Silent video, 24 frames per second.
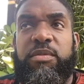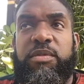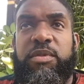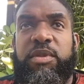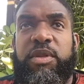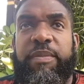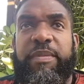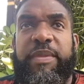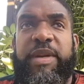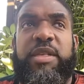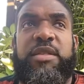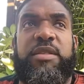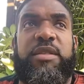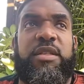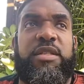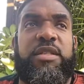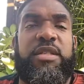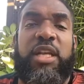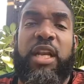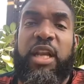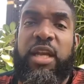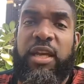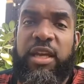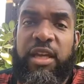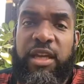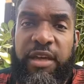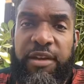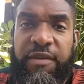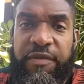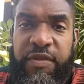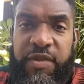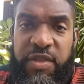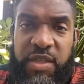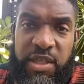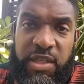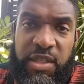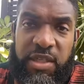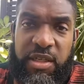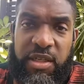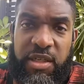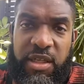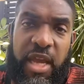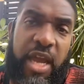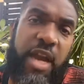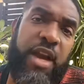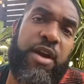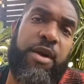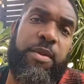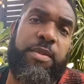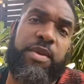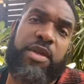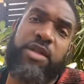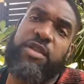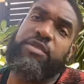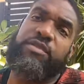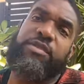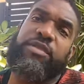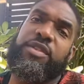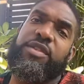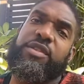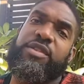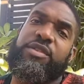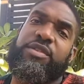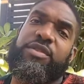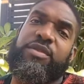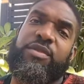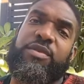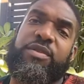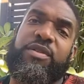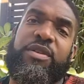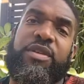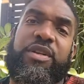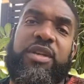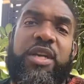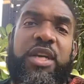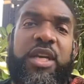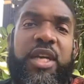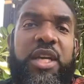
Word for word: domestic slaves in Arab countries or